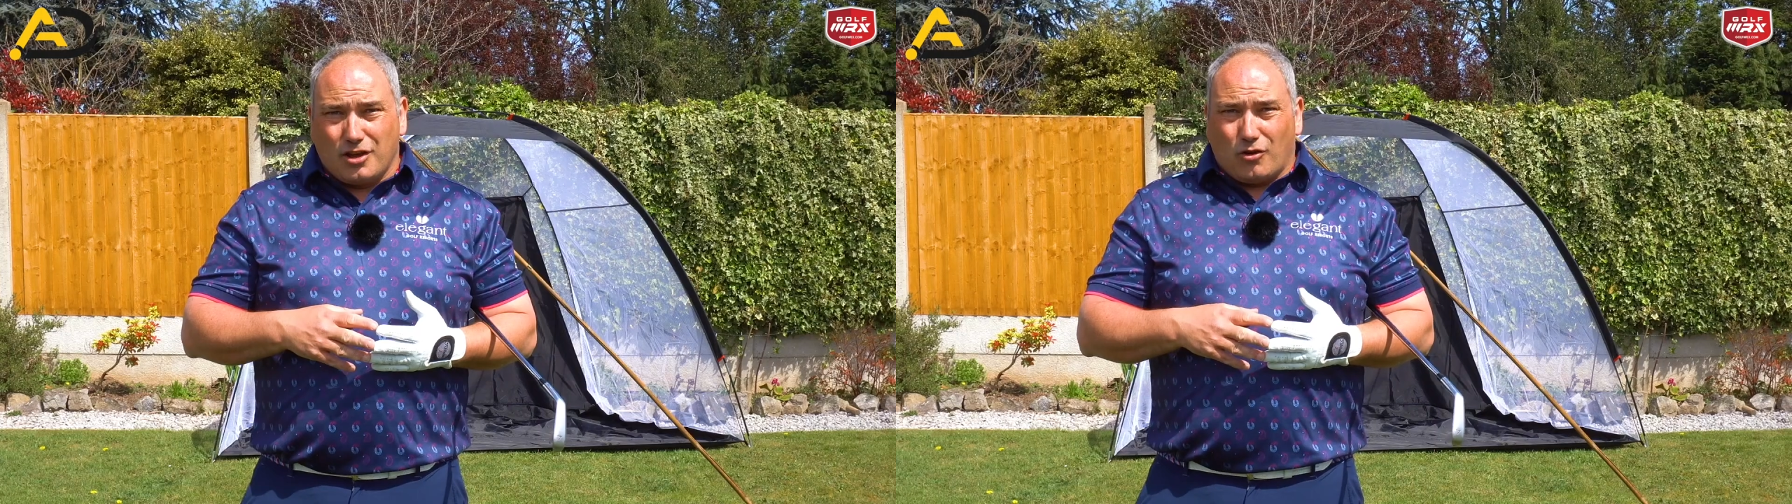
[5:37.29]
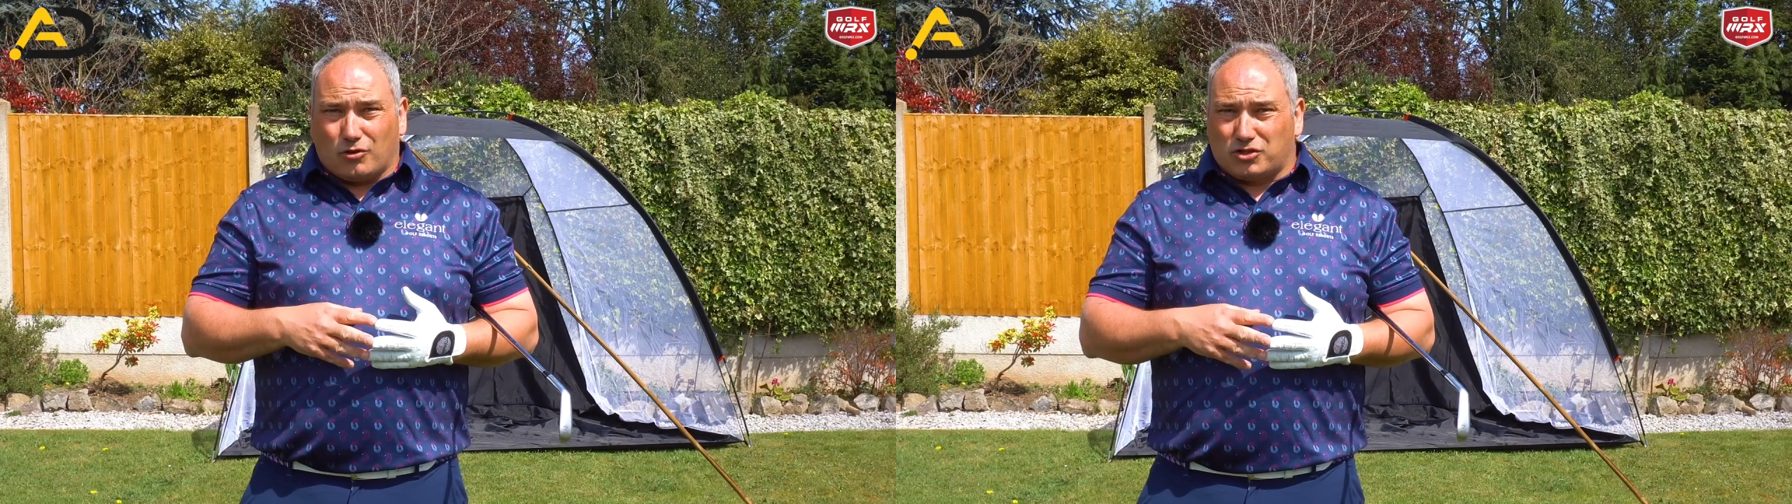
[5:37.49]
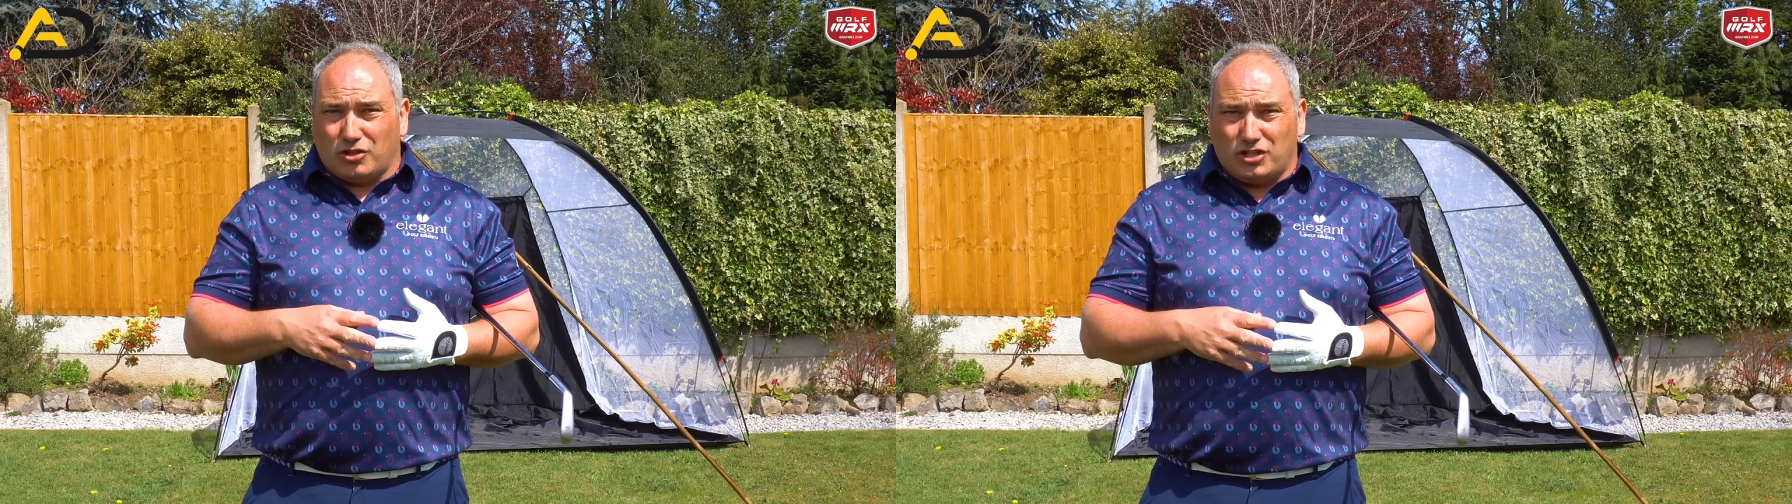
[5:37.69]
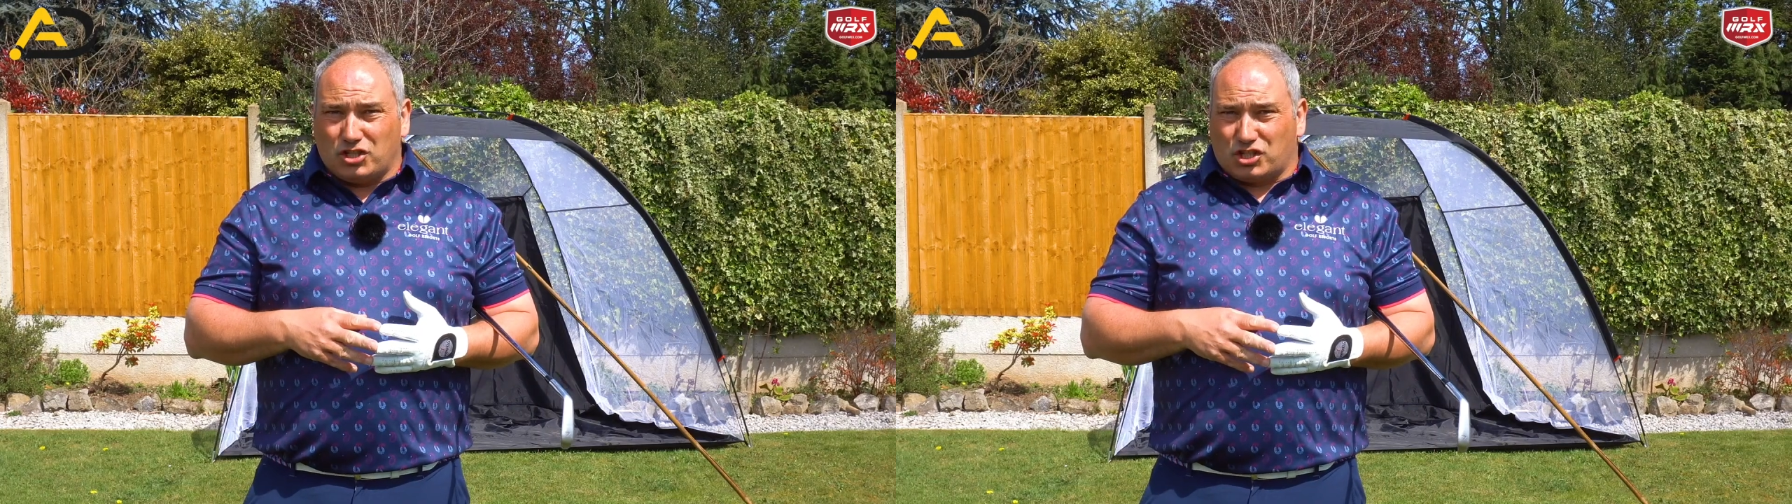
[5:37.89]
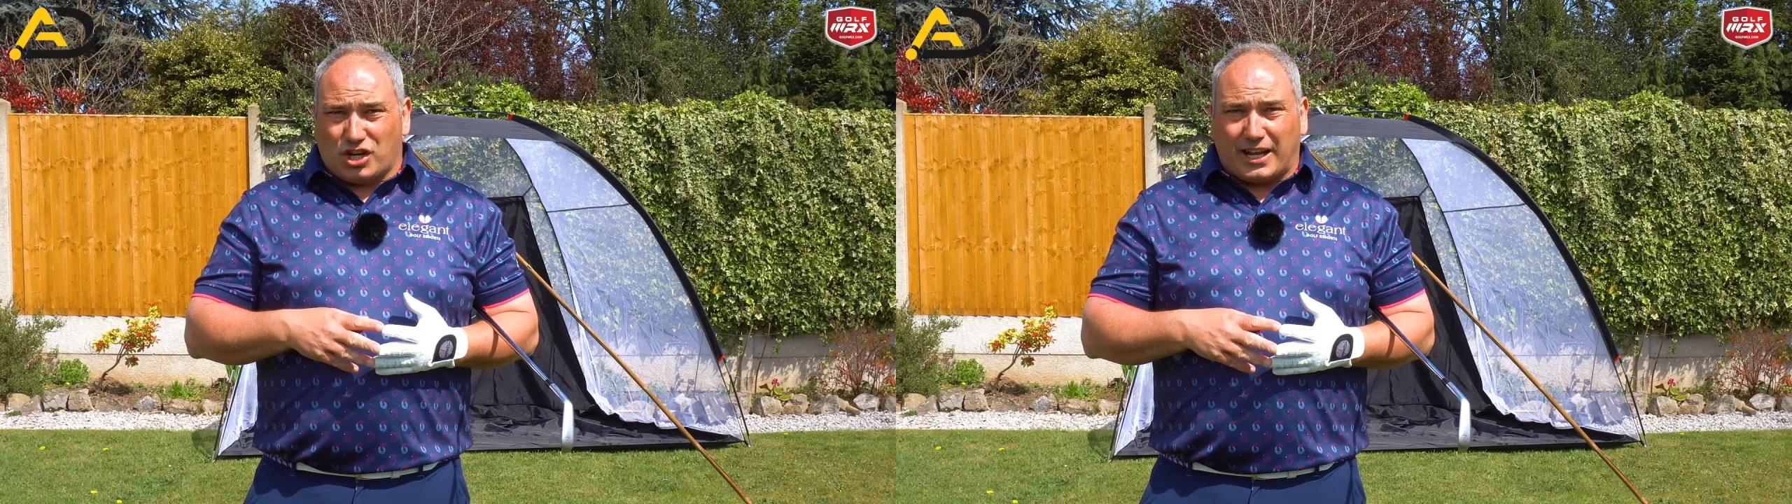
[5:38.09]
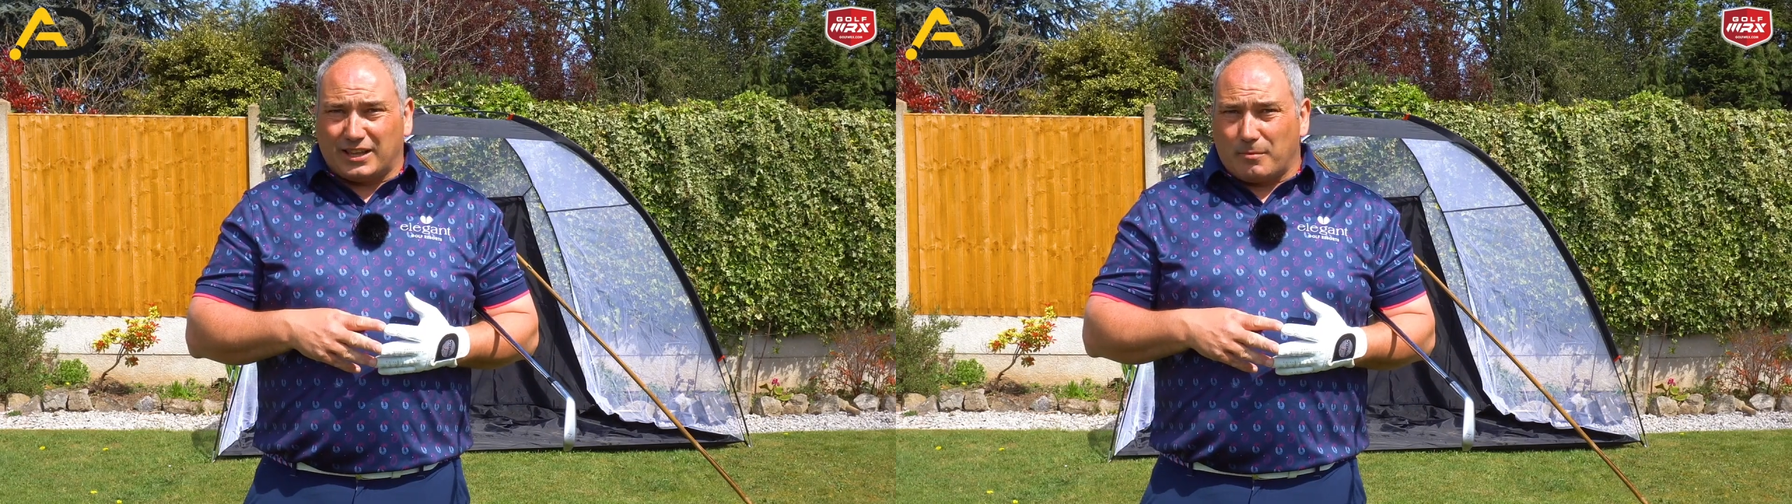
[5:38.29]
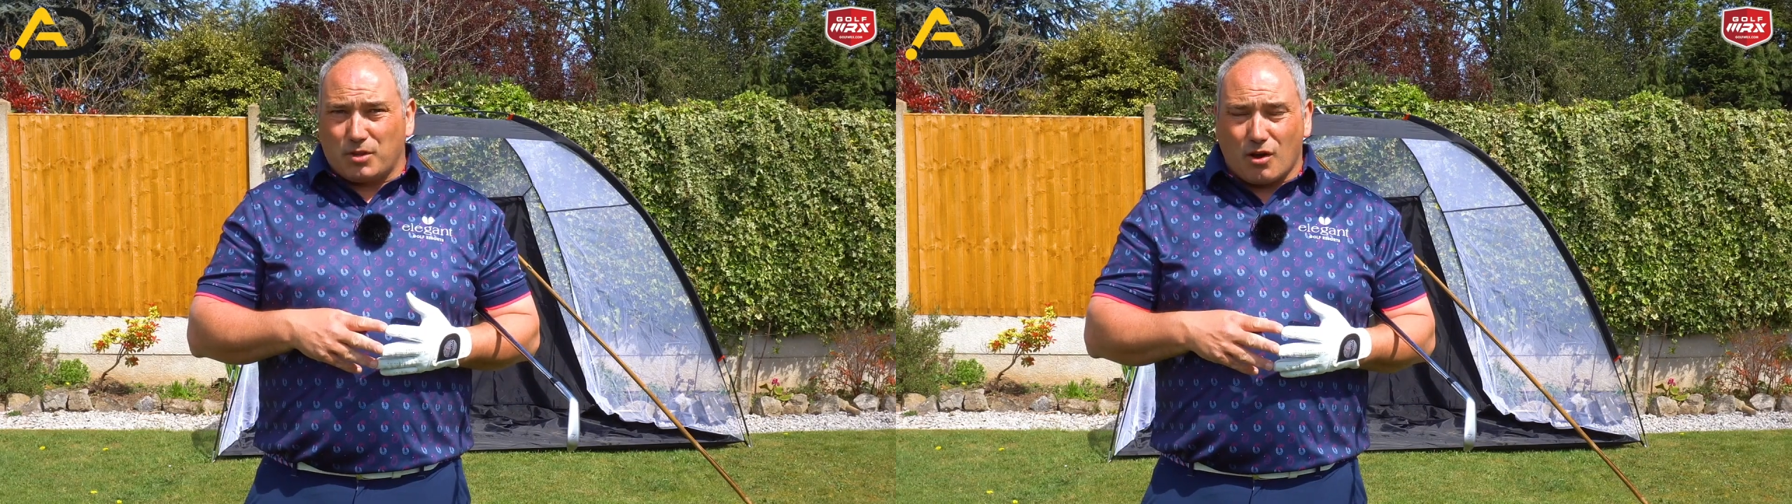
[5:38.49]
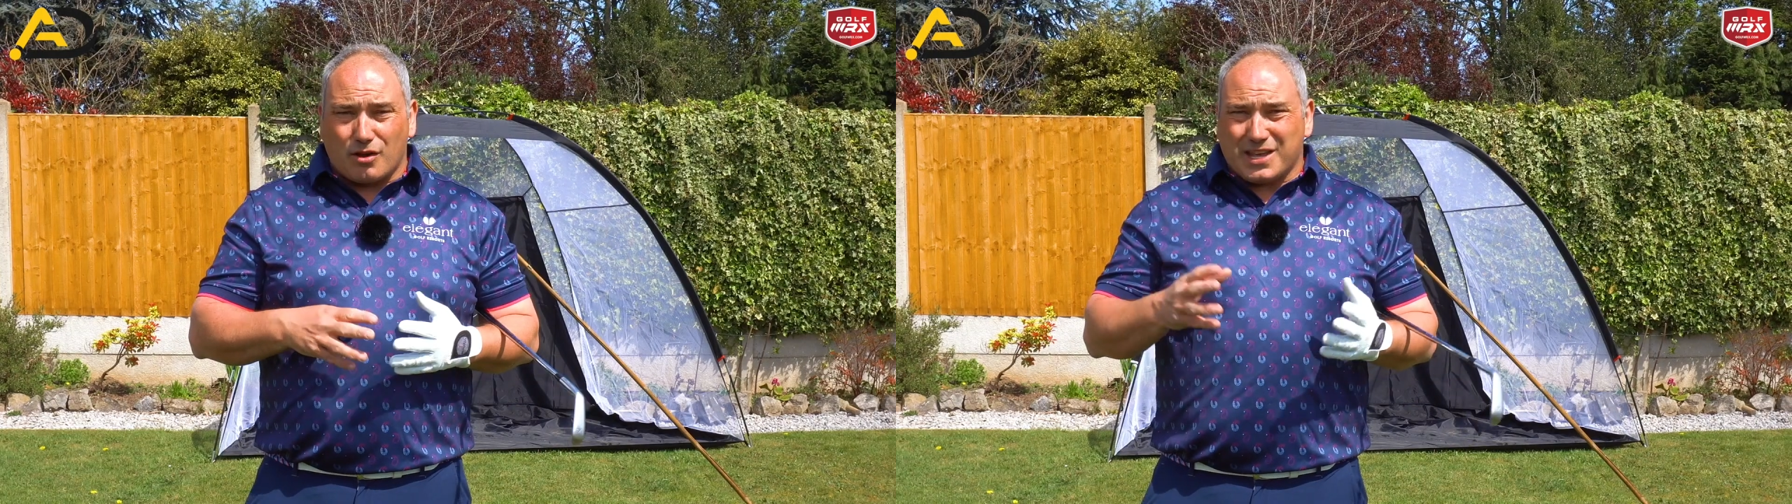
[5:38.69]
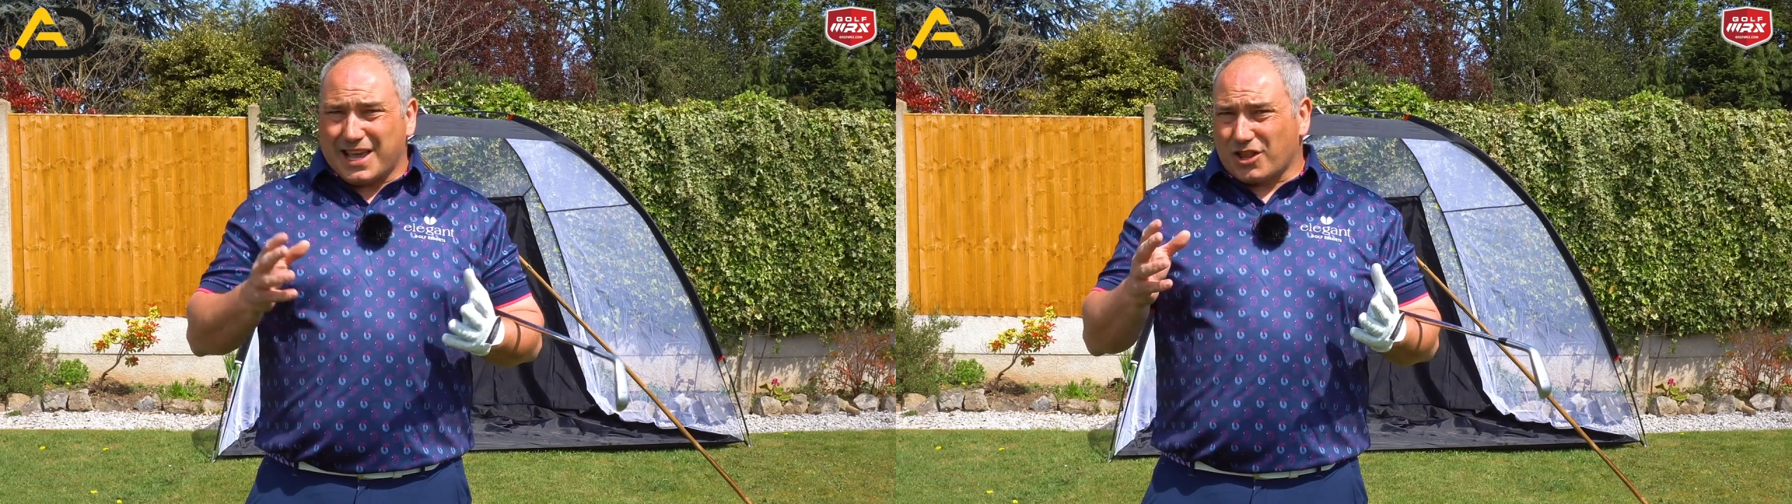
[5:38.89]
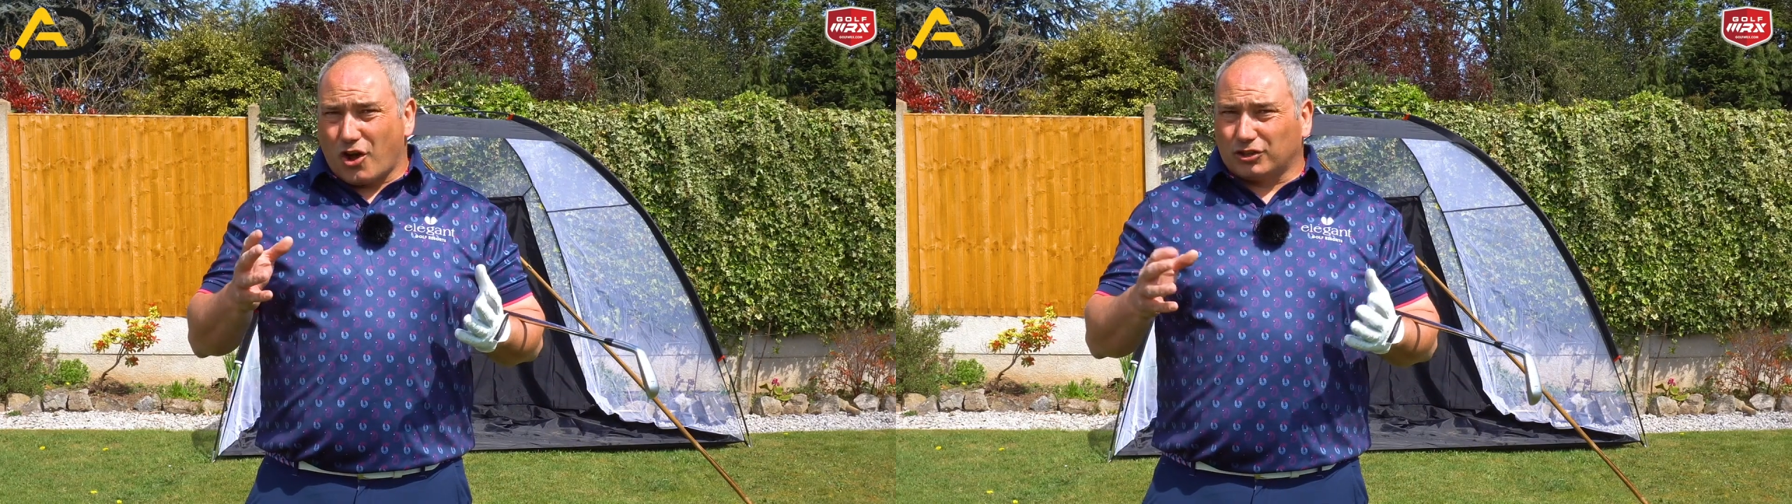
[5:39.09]
or certainly just chat and let me know how you're
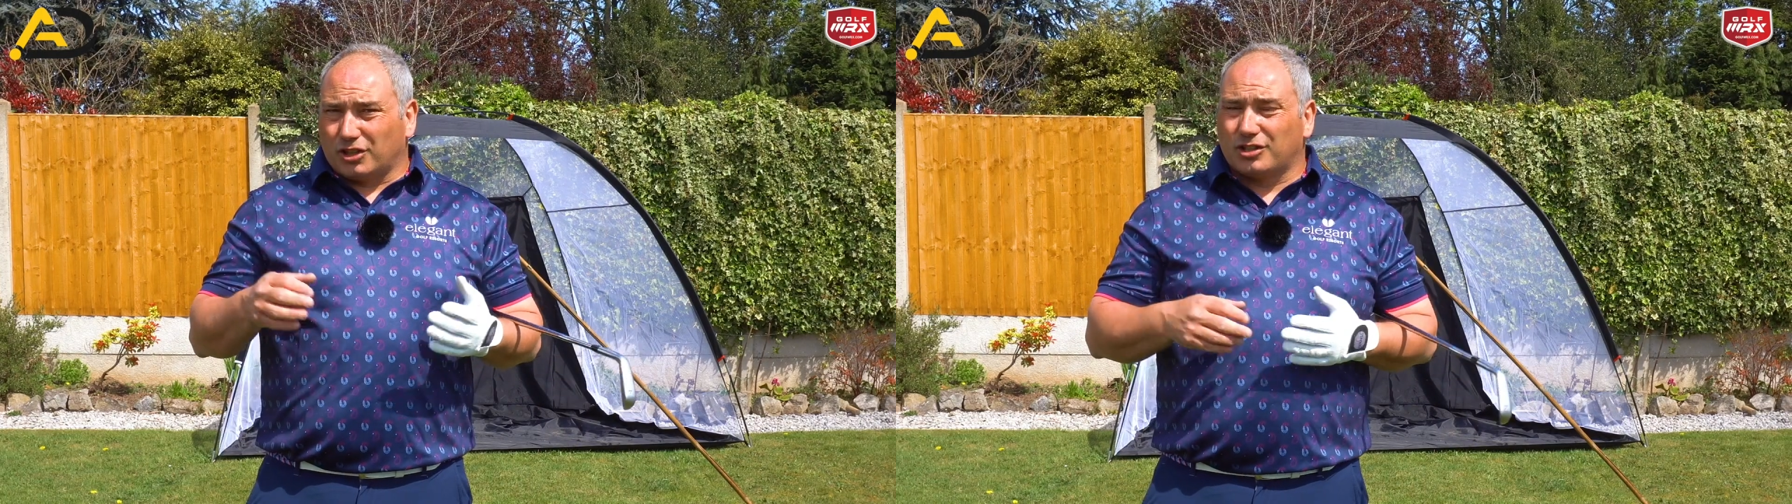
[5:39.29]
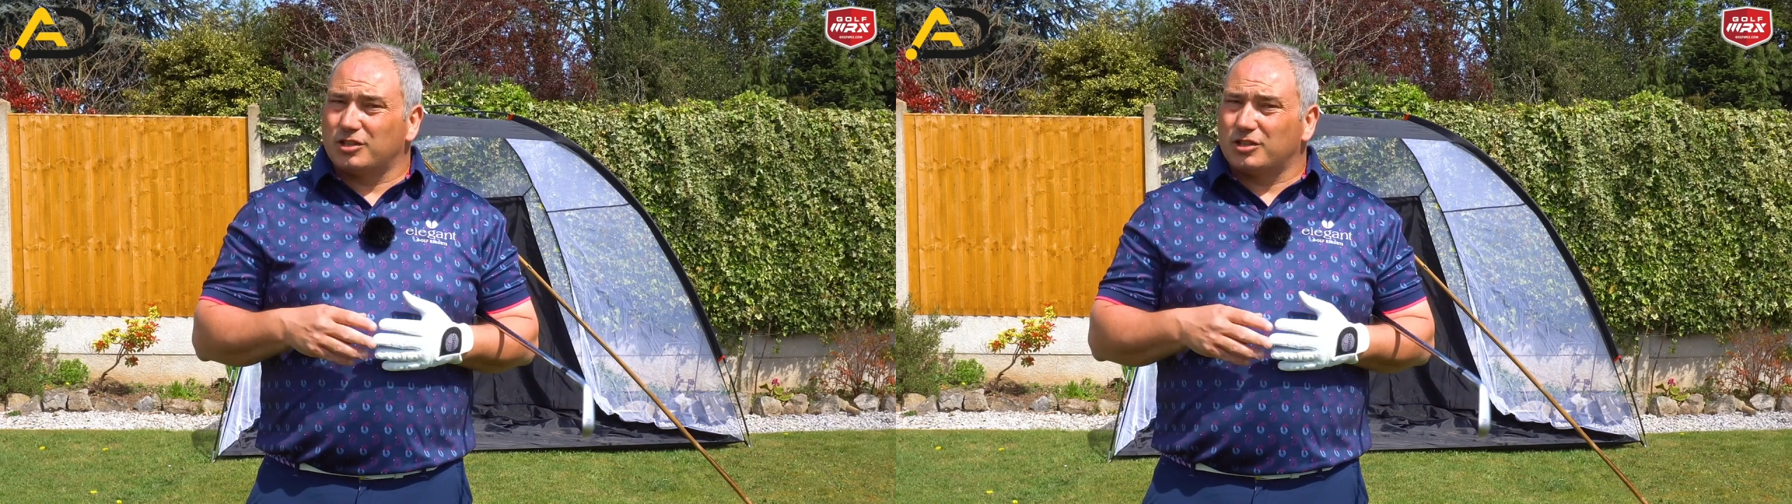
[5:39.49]
getting on.